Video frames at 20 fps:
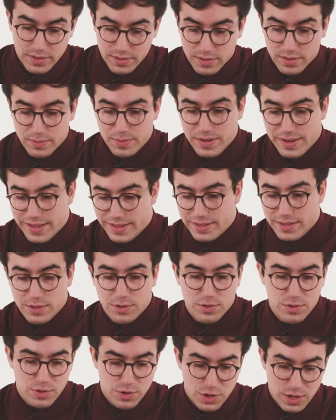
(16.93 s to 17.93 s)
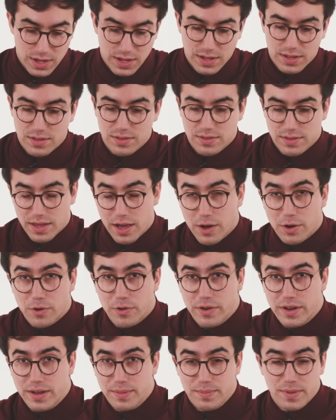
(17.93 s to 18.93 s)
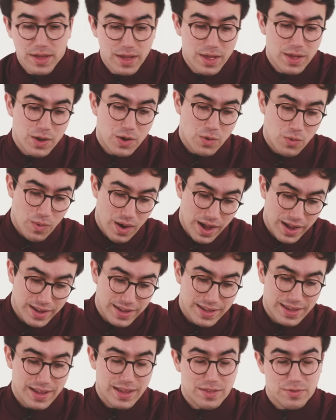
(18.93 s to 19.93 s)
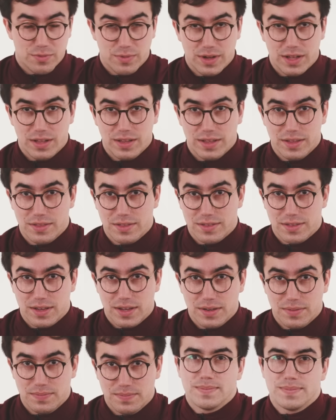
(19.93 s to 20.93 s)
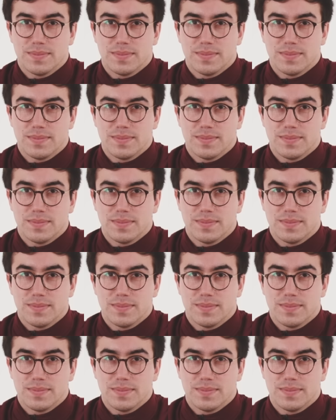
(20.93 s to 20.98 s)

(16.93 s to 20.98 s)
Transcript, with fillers: some lettuce, cheese, sour cream, guac as well inside.